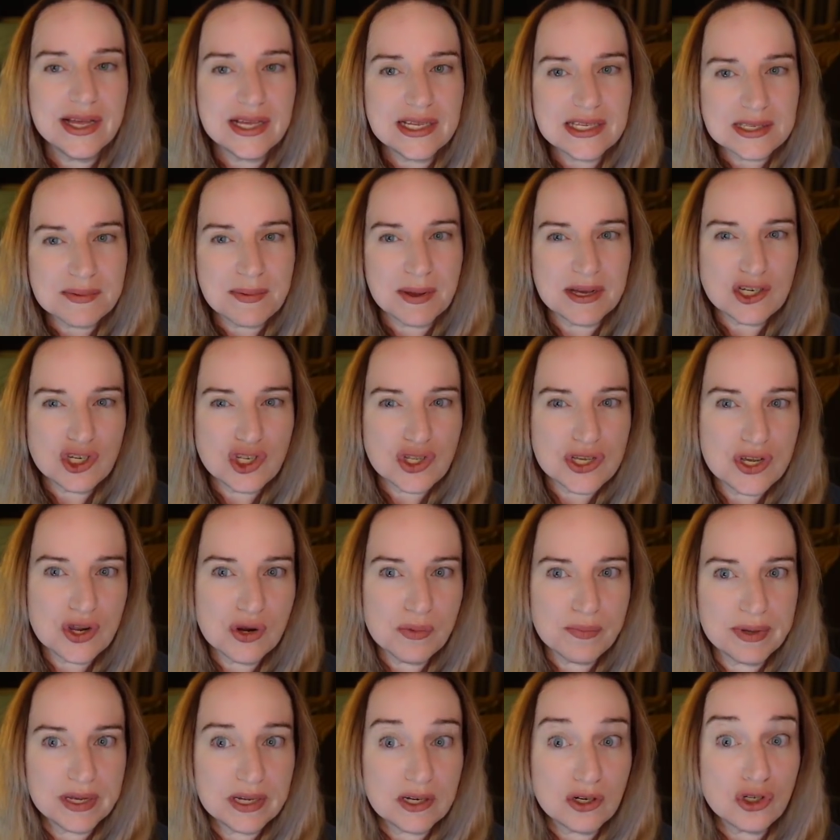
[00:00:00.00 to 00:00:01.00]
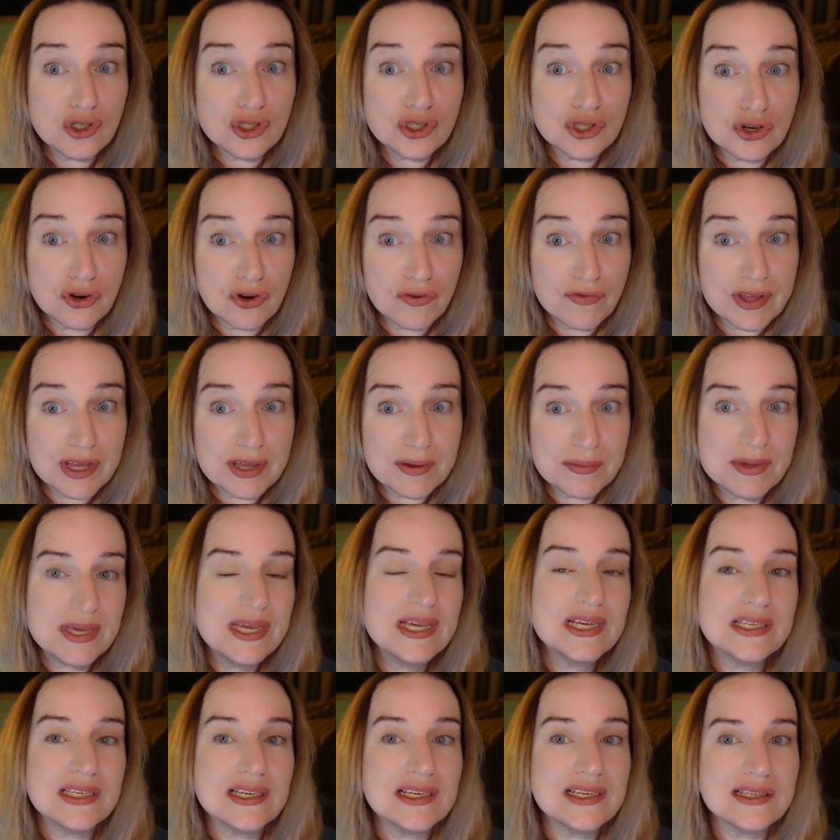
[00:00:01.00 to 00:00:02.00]
especially your bigger serving
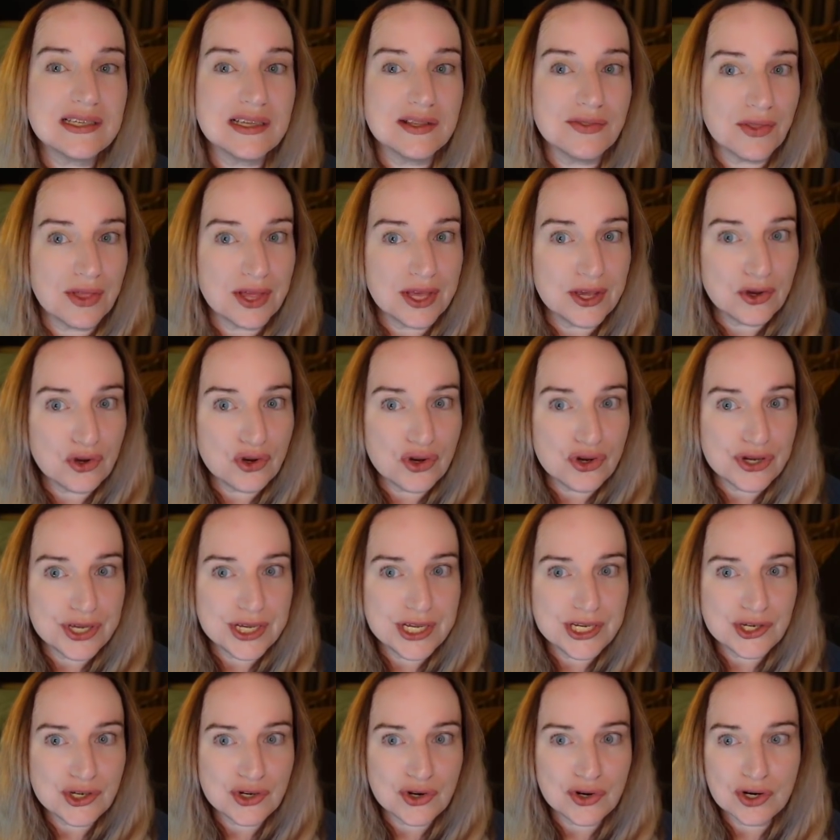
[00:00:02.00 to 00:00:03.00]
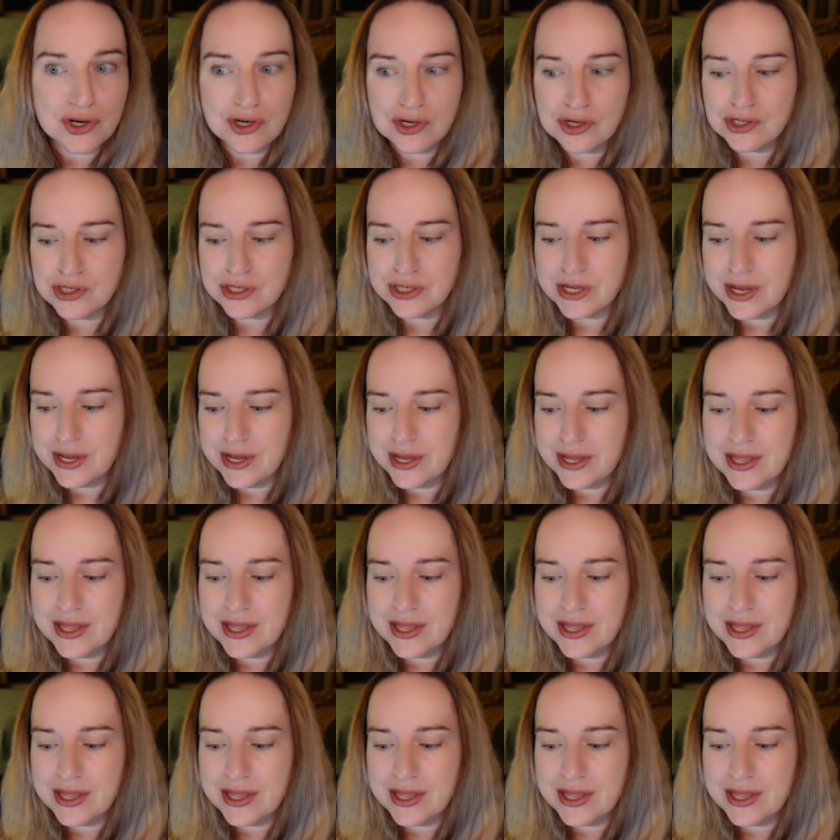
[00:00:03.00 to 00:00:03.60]
pieces and like cookie jars.